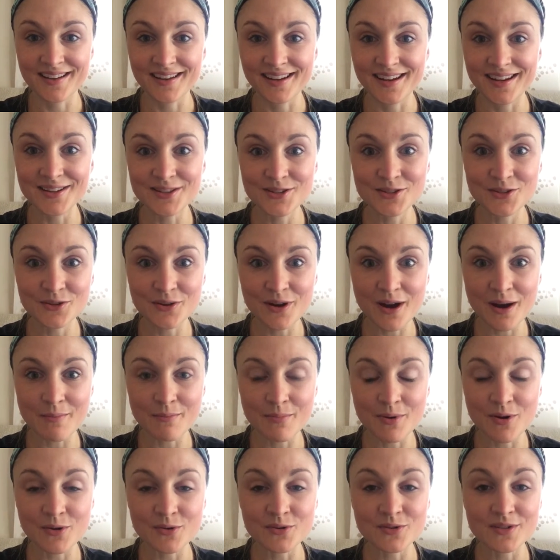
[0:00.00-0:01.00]
Instagram
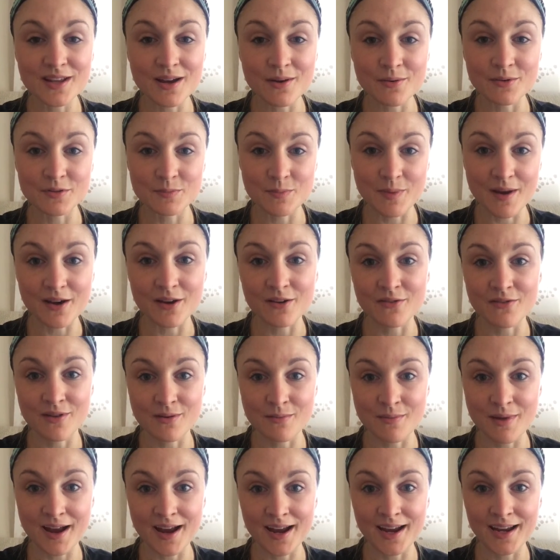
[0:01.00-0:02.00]
post that was better than
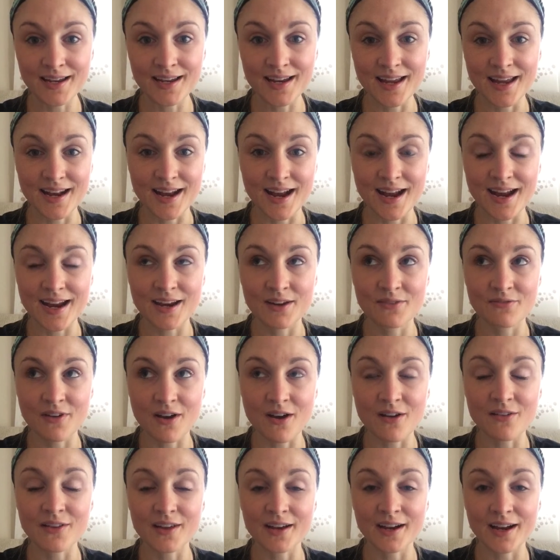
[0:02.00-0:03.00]
mine, and I
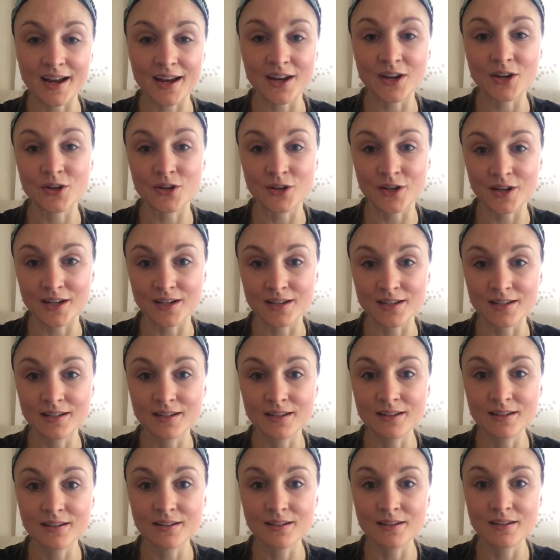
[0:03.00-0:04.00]
felt like I couldn't
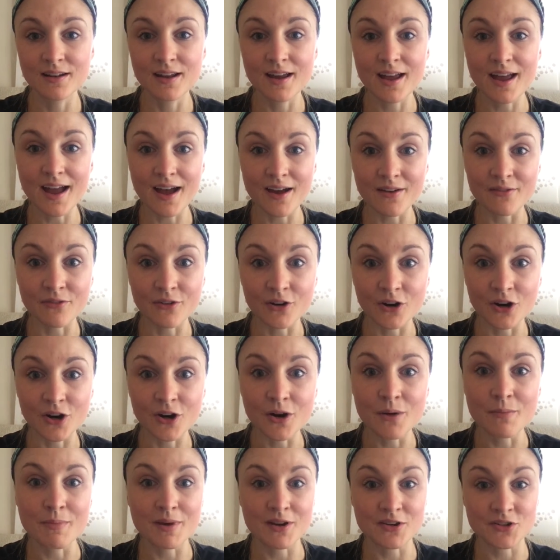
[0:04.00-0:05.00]

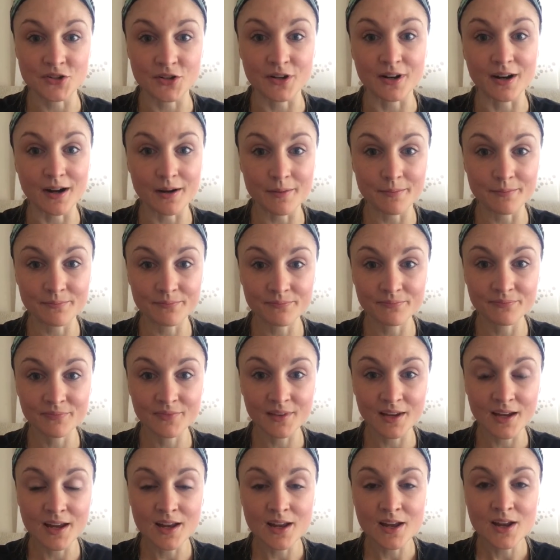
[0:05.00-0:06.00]
ever measure up.
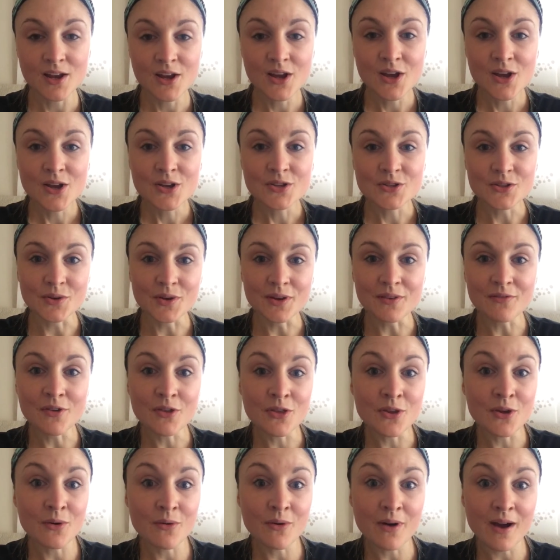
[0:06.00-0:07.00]
So
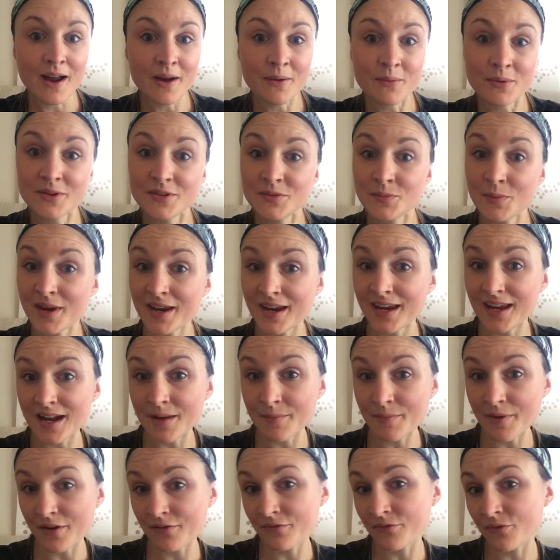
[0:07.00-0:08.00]
even though I was waking
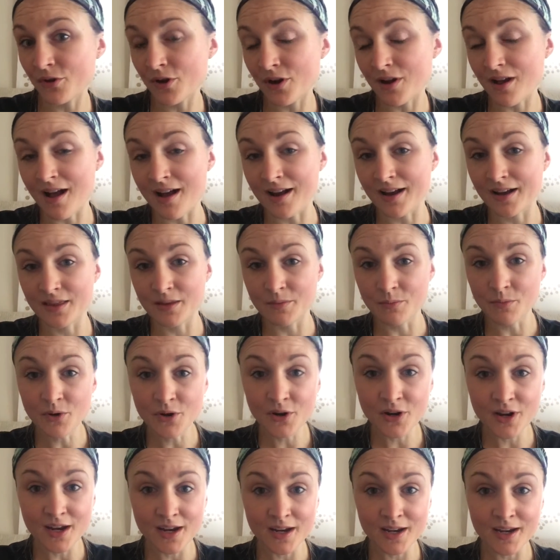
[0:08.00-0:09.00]
up at 4 o'clock in the
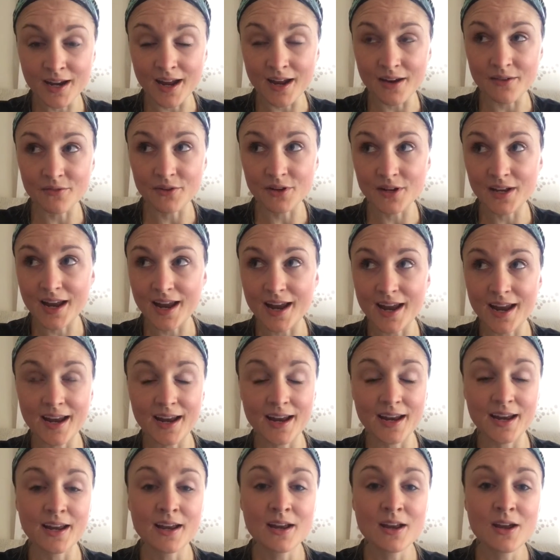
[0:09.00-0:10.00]
morning every
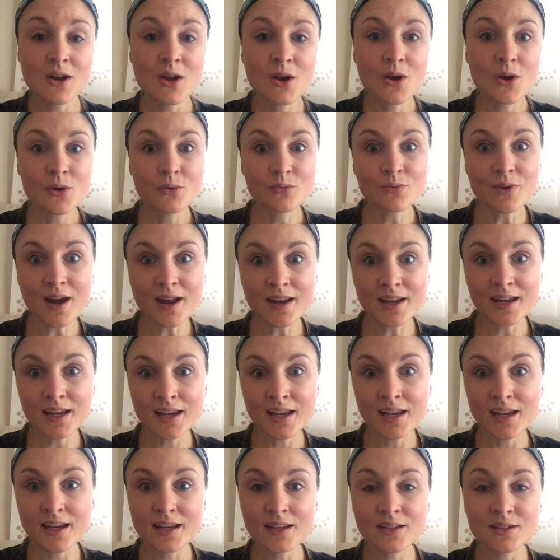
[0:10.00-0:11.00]
day,
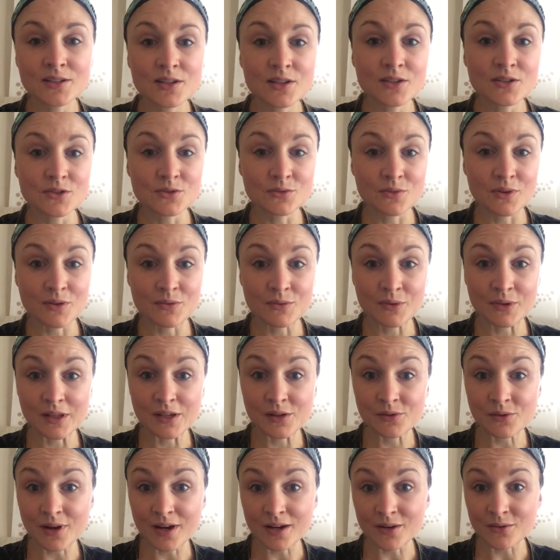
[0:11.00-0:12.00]
running, doing really
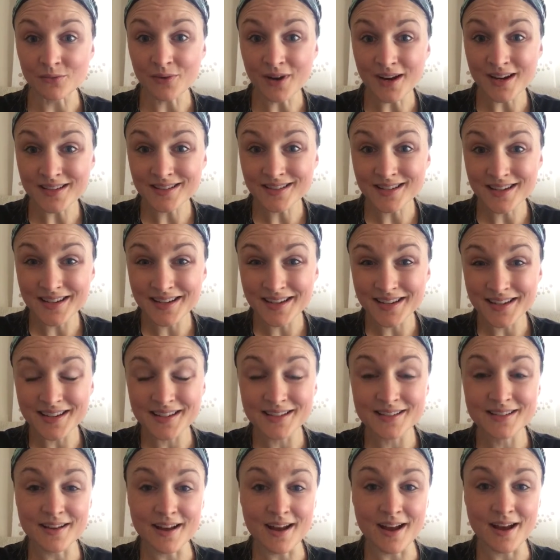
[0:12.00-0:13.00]
great in
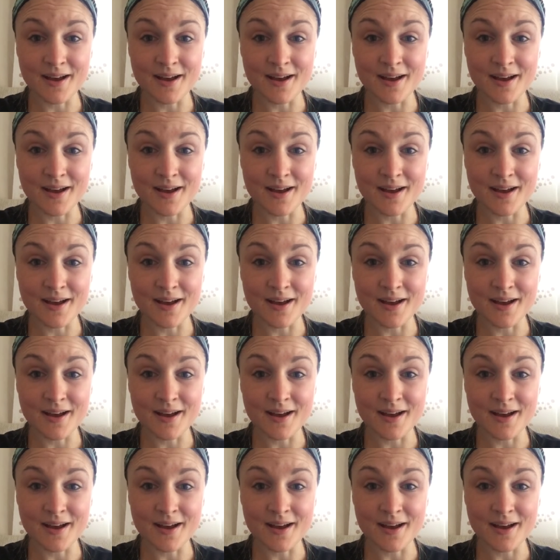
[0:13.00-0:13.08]
races,